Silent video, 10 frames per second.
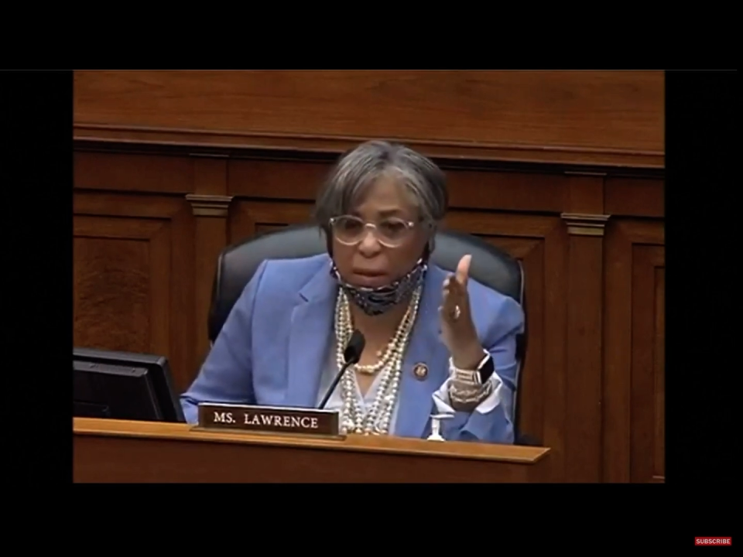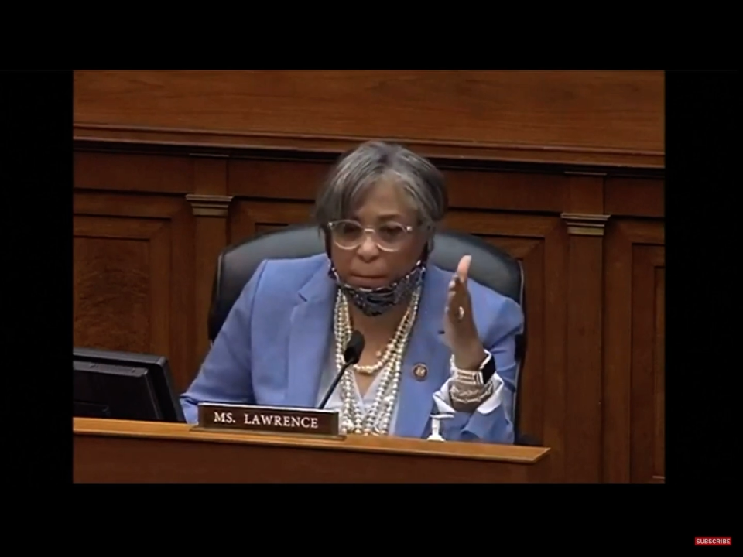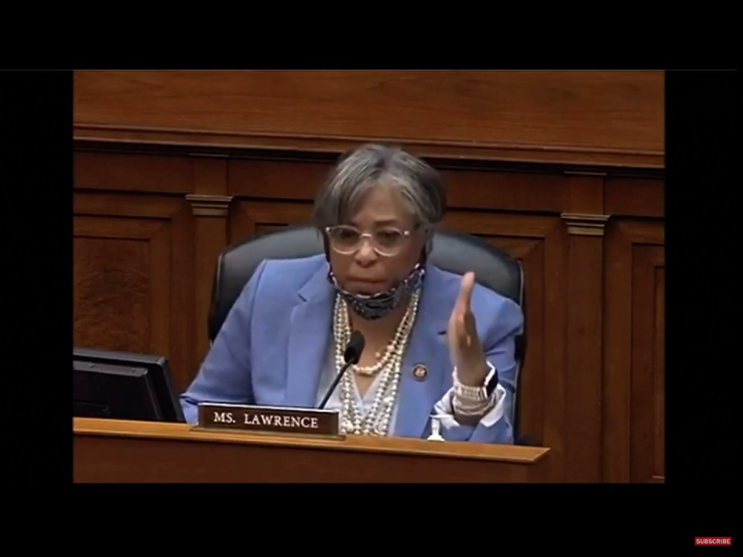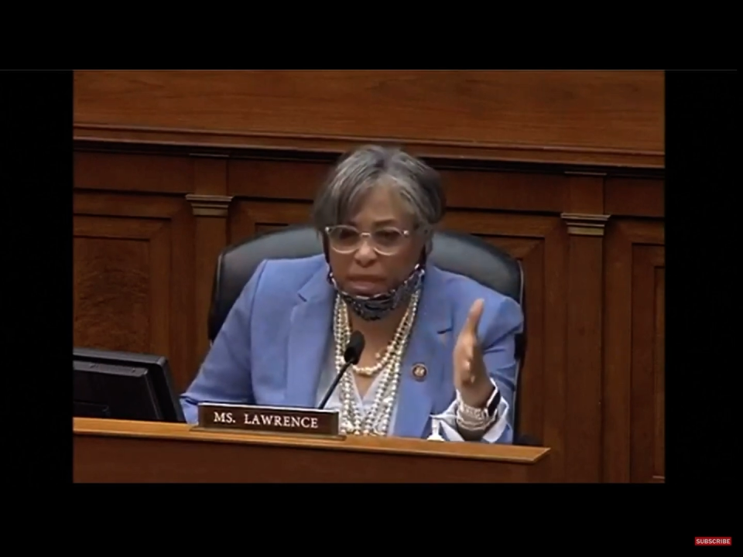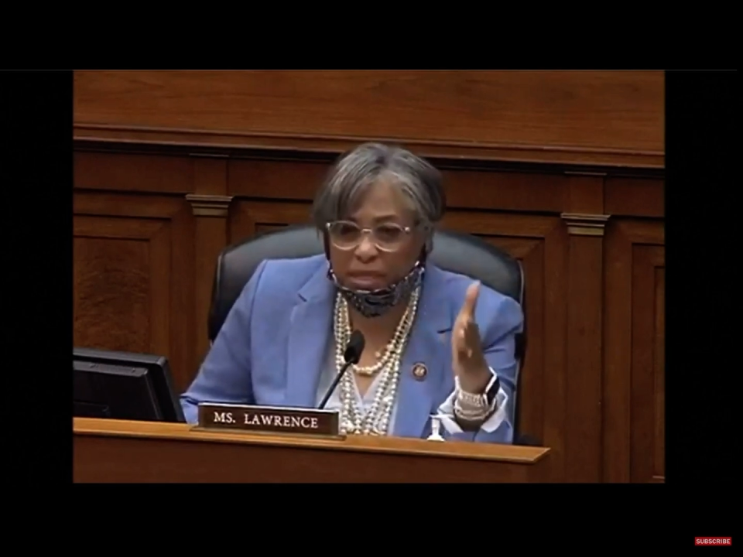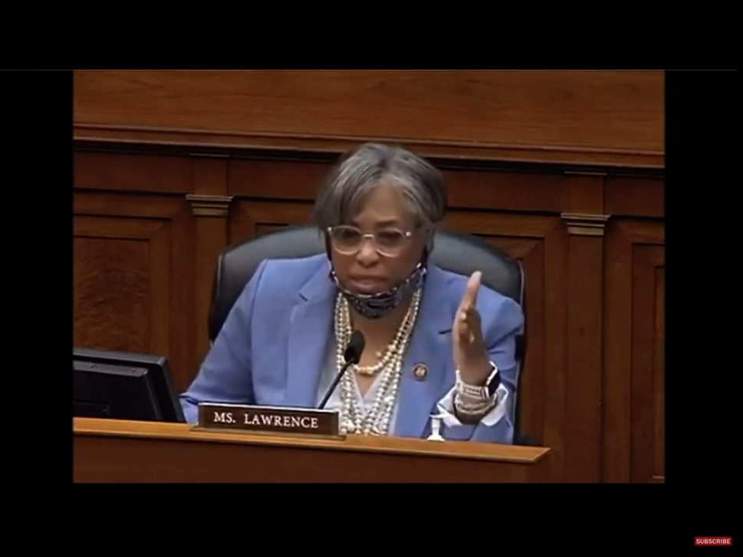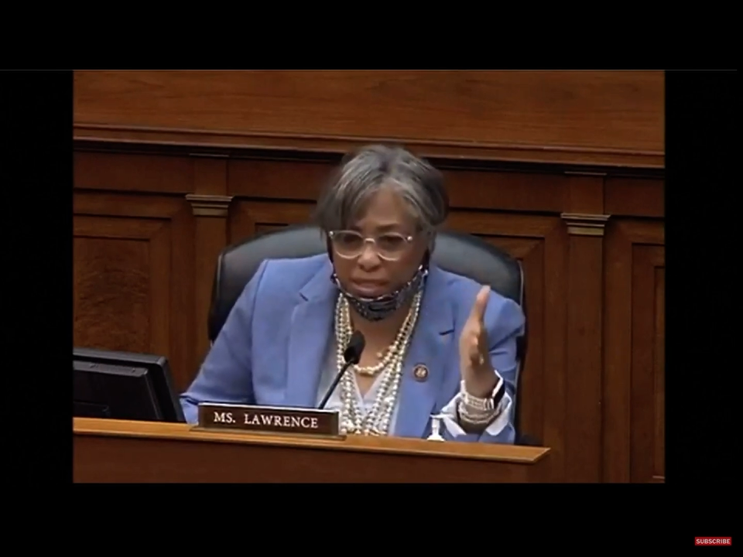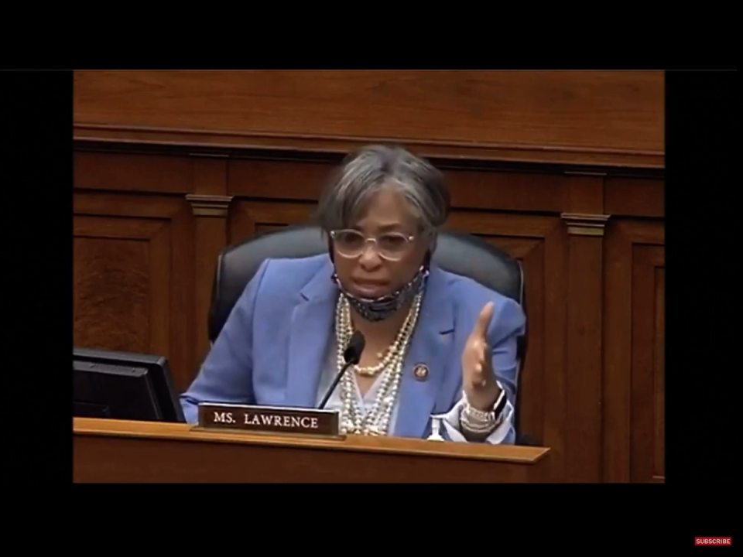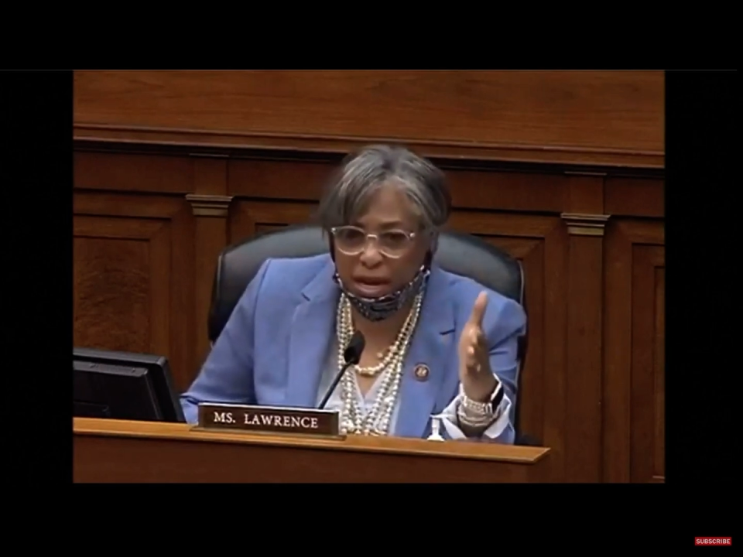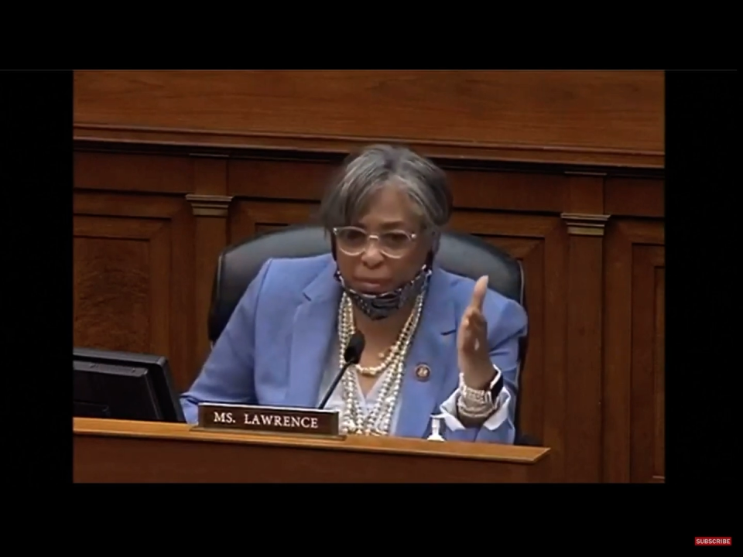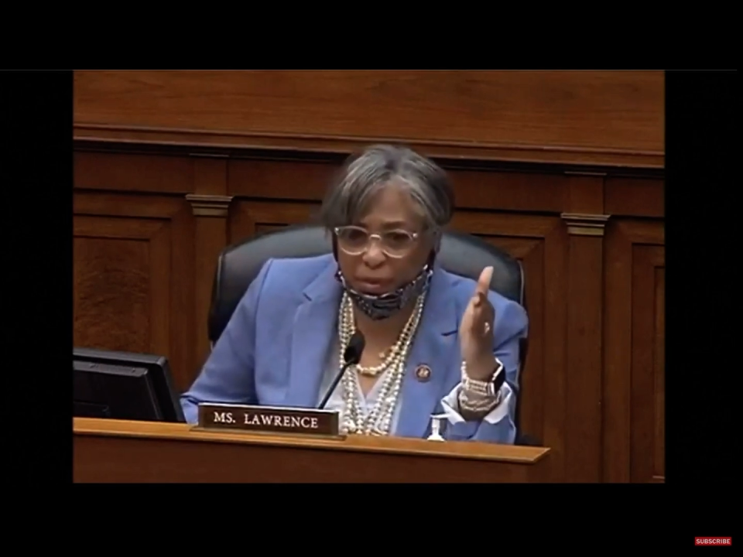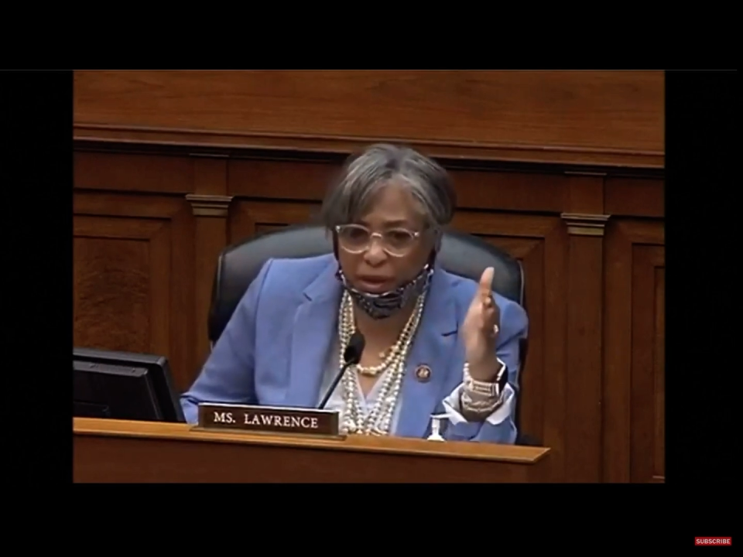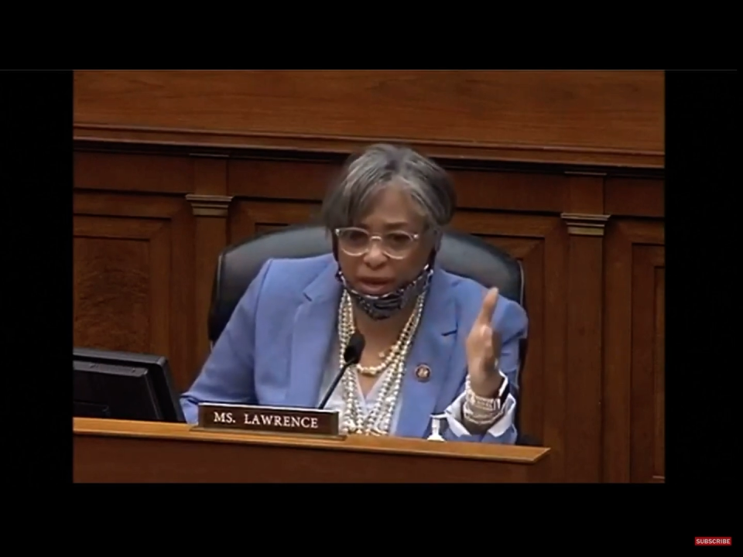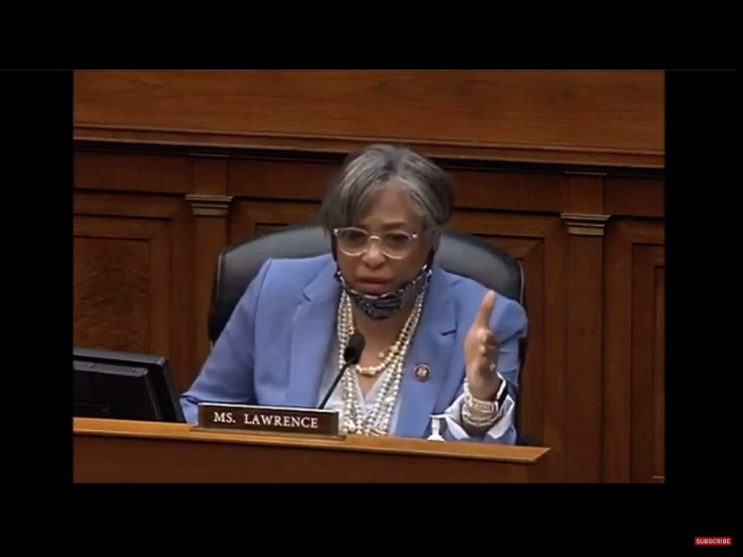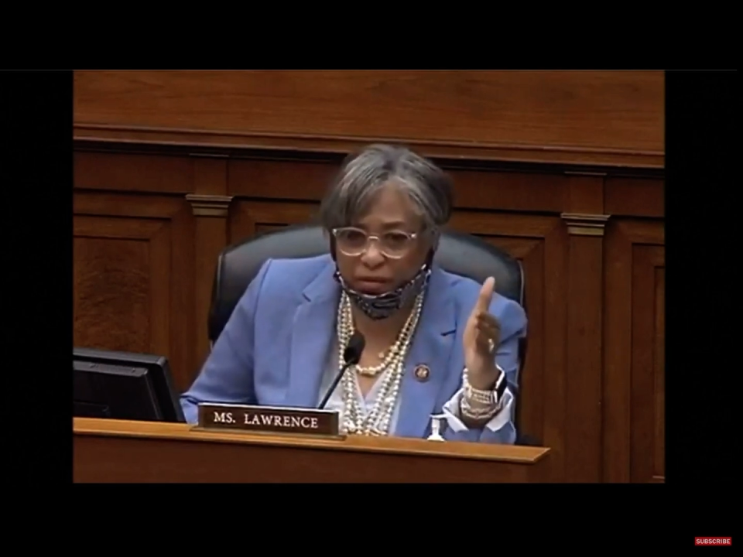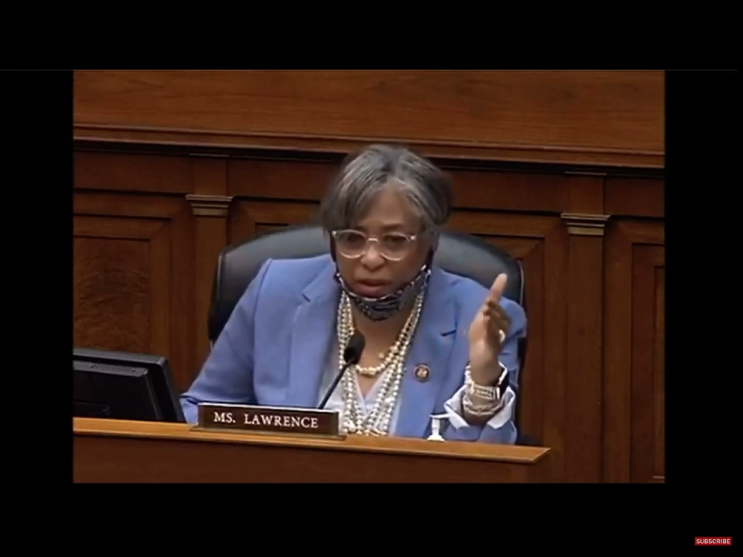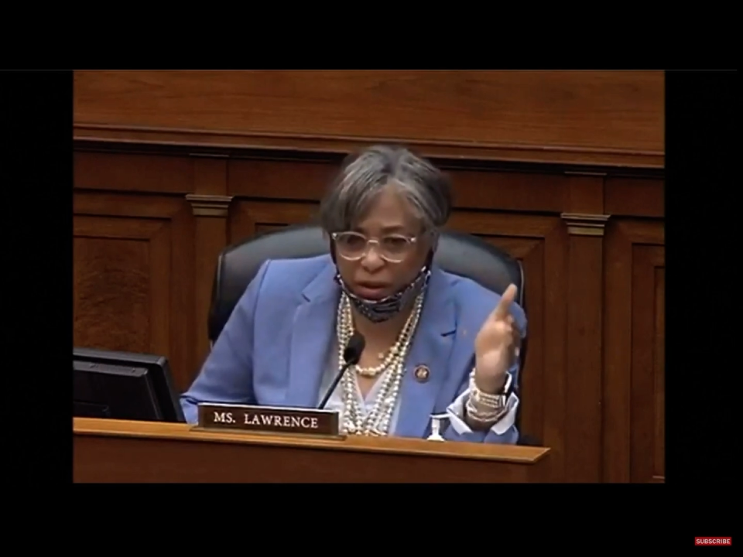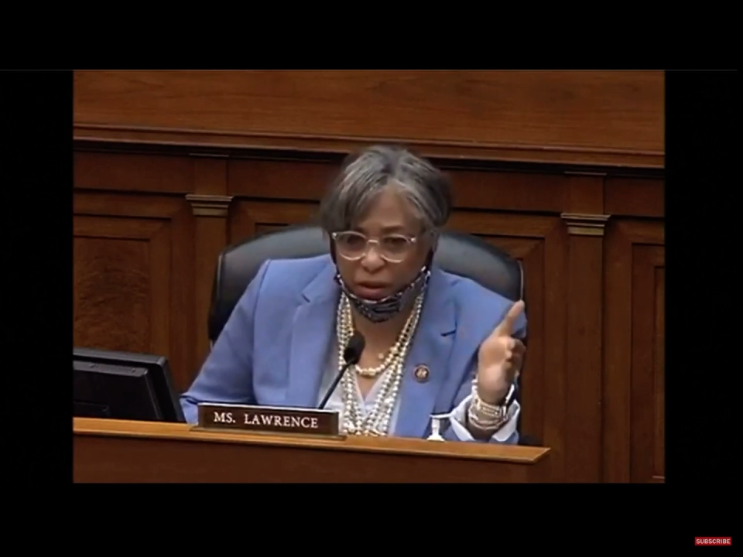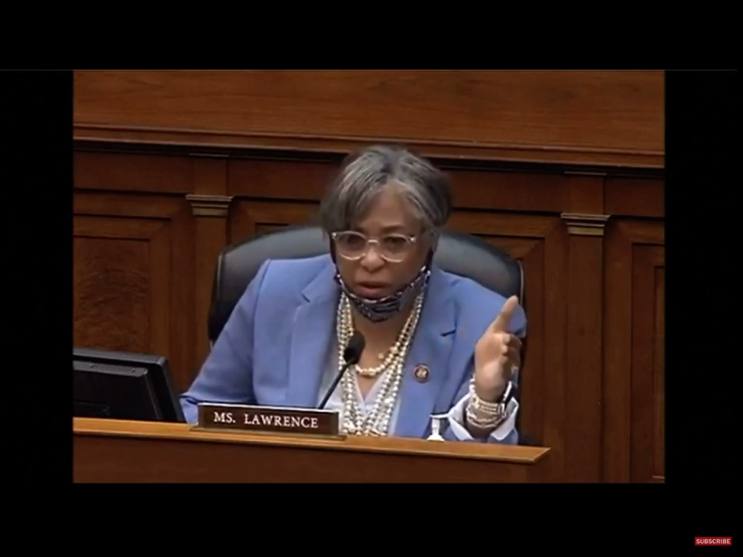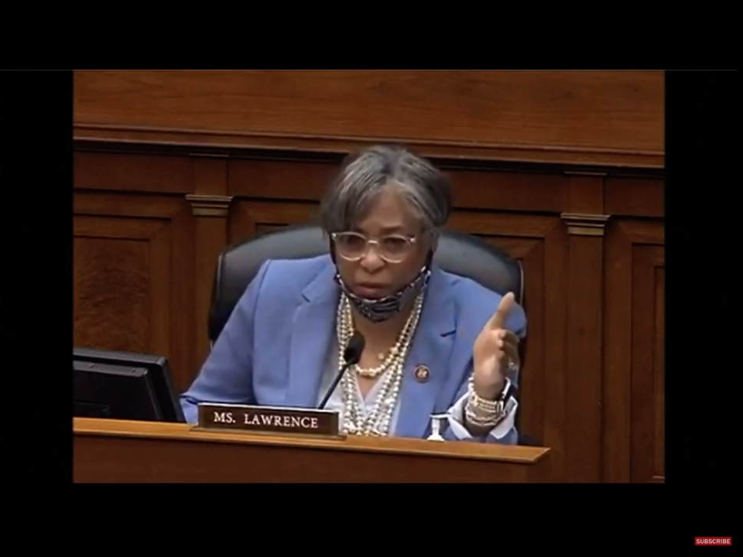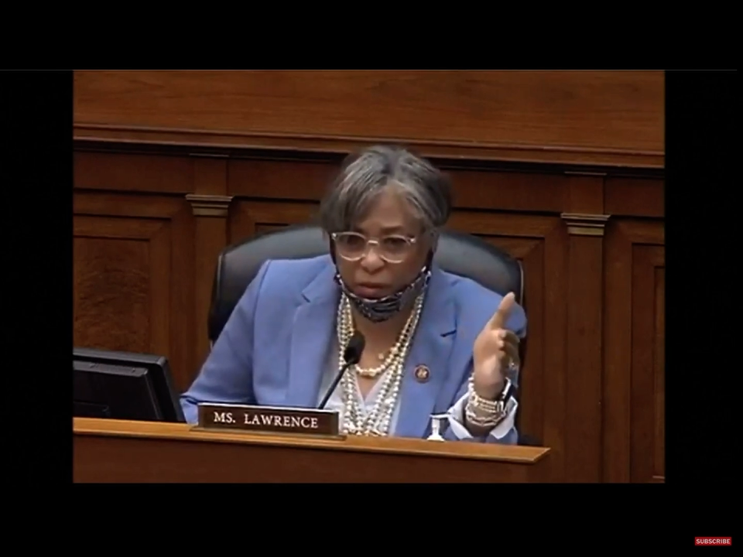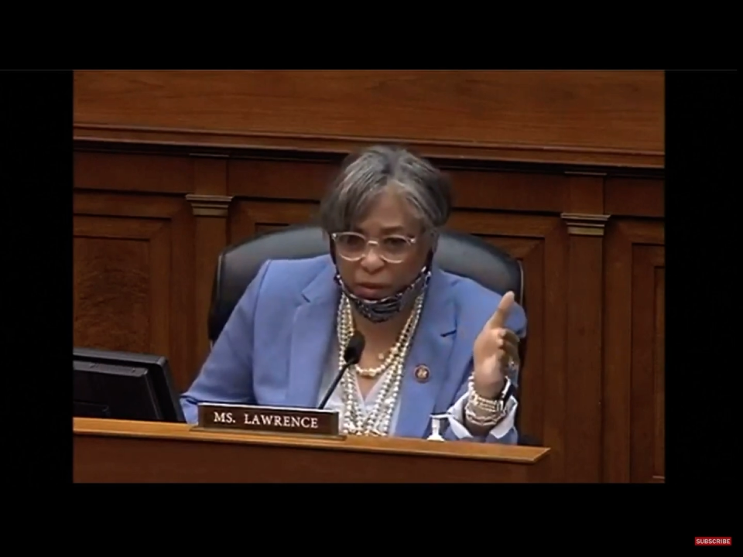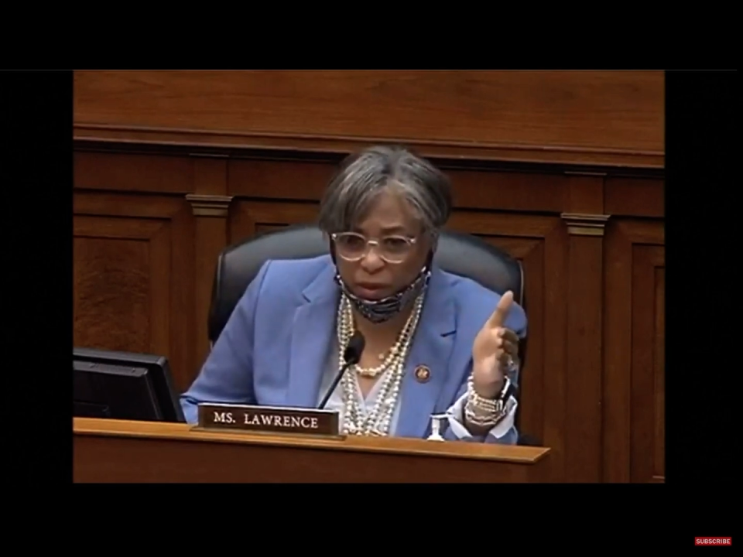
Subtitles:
must stop at every home.